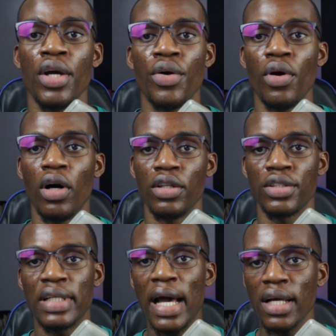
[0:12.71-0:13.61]

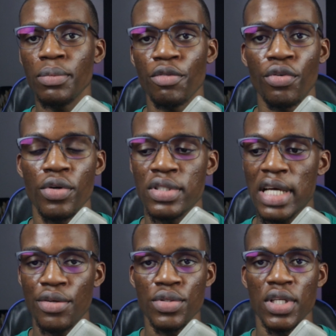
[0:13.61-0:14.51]
understand before you start
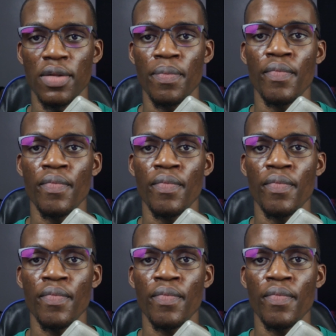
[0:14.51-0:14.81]
using